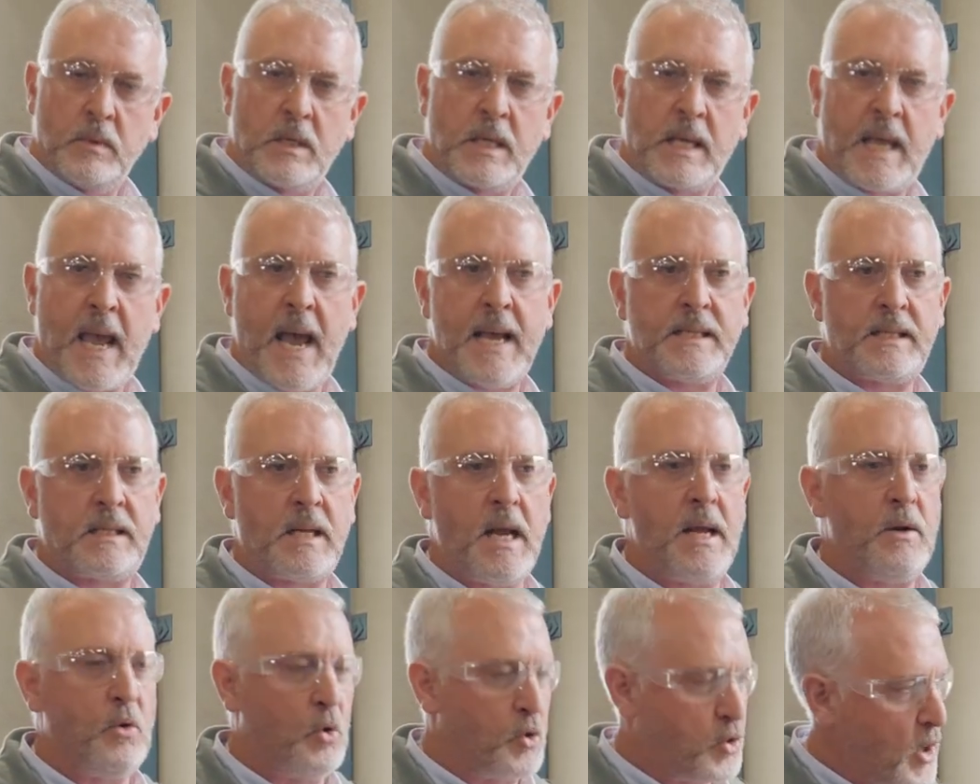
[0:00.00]
cast
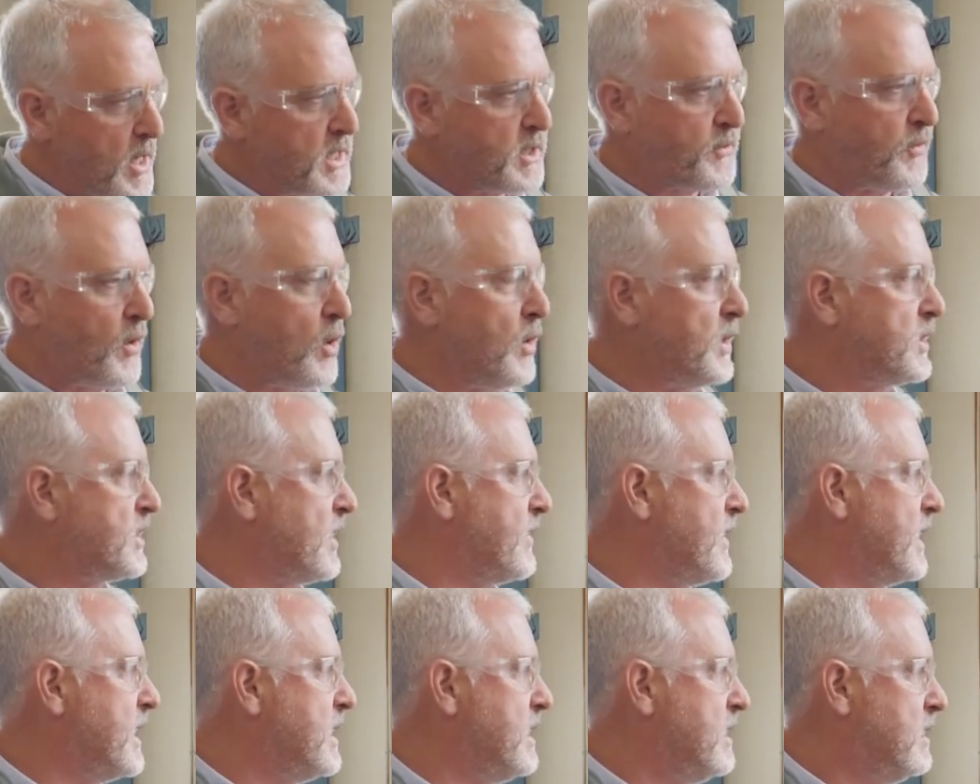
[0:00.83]
it or transfer it to
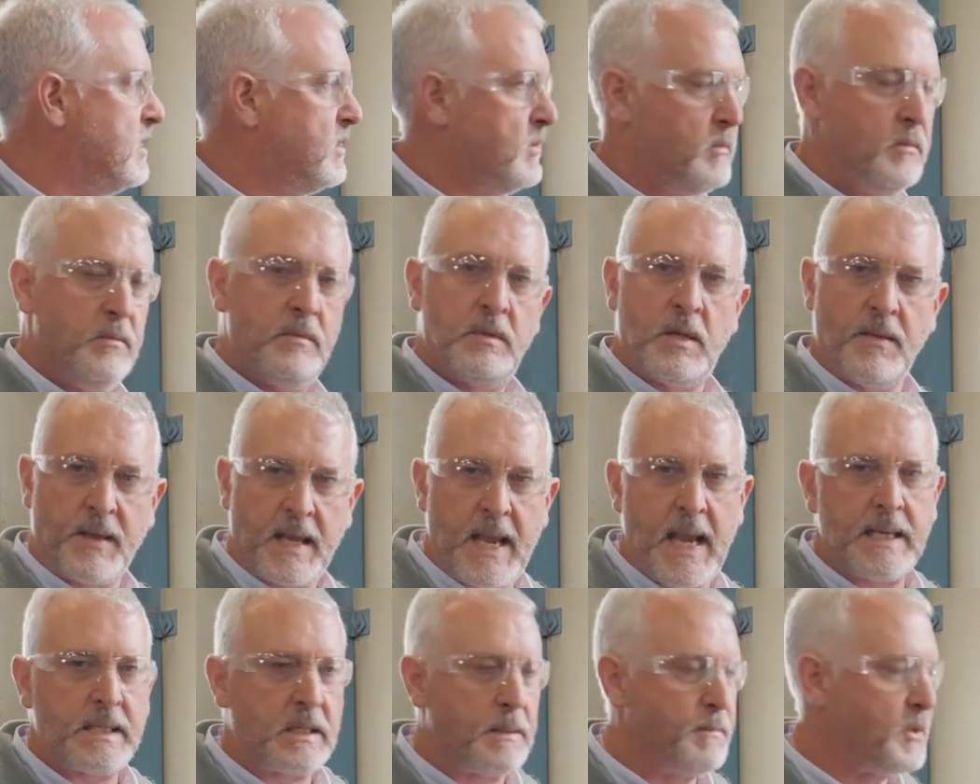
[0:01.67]
the to the
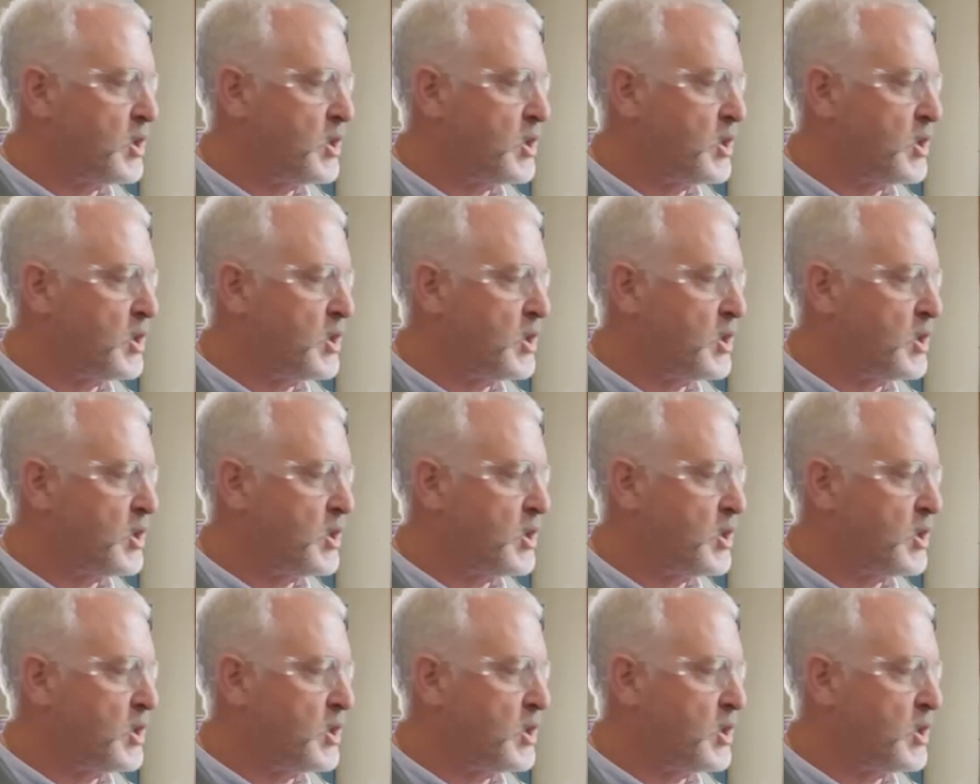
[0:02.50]
casting